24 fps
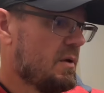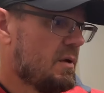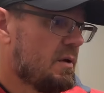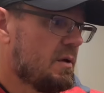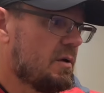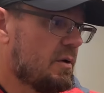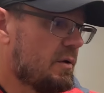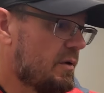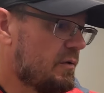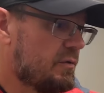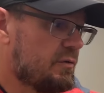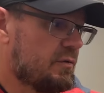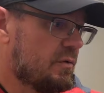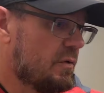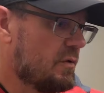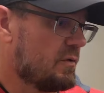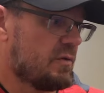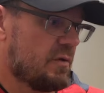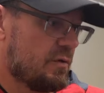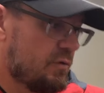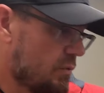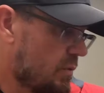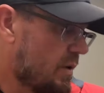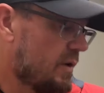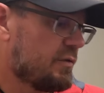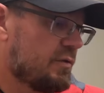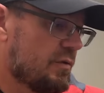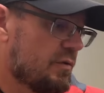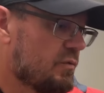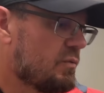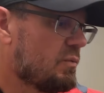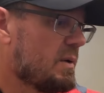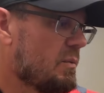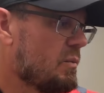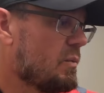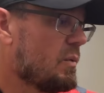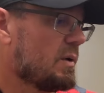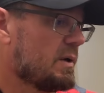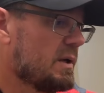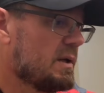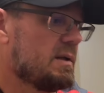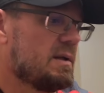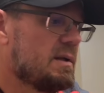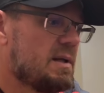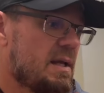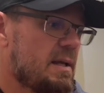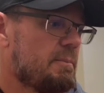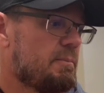You know, there's certain situations we
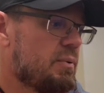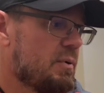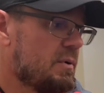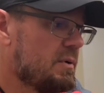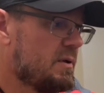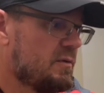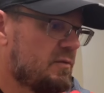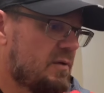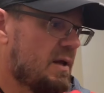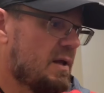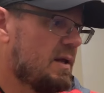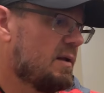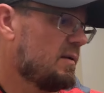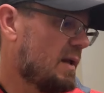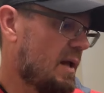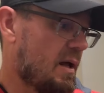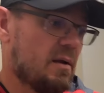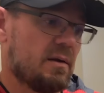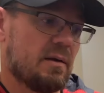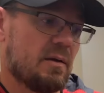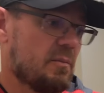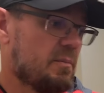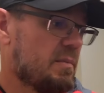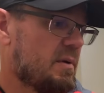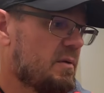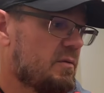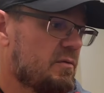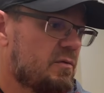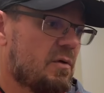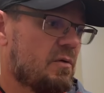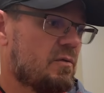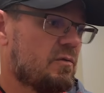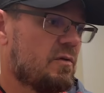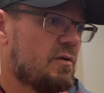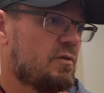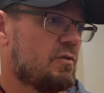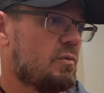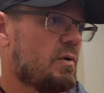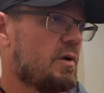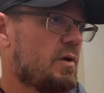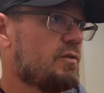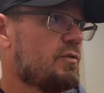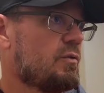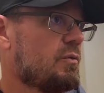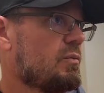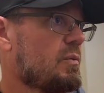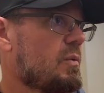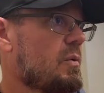wanted D putting his hand down. There'll be certain
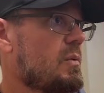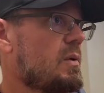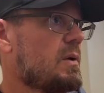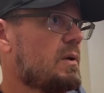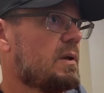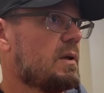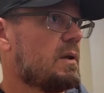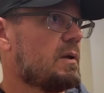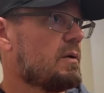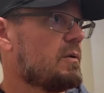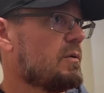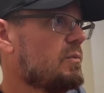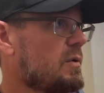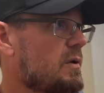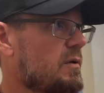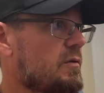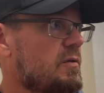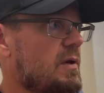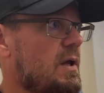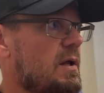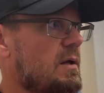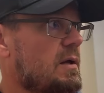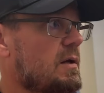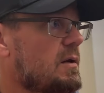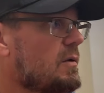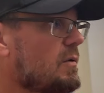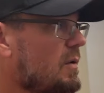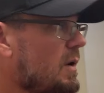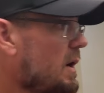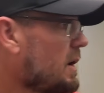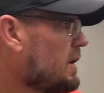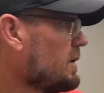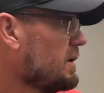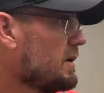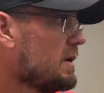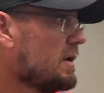situations we want Leonard with his hand in the ground.